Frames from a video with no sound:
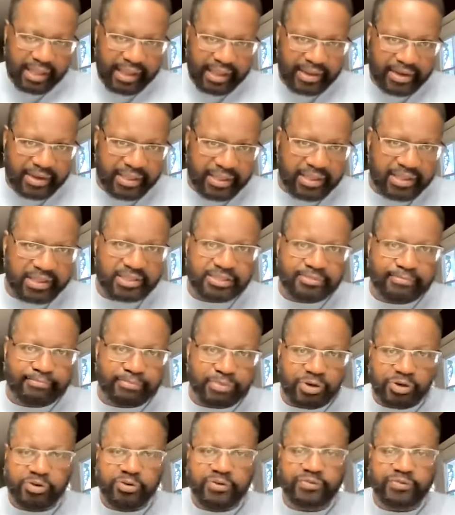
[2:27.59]
And he is
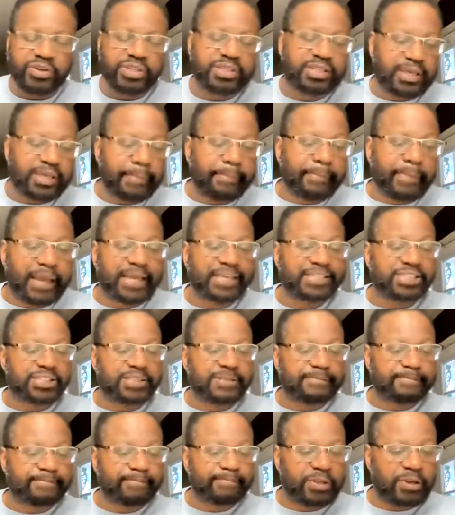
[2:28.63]
moved with
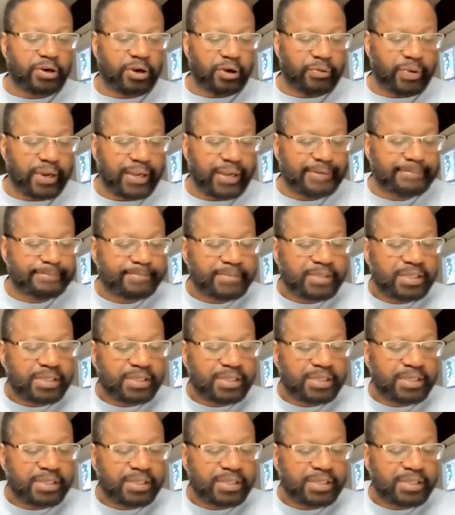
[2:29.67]
compassion. All right.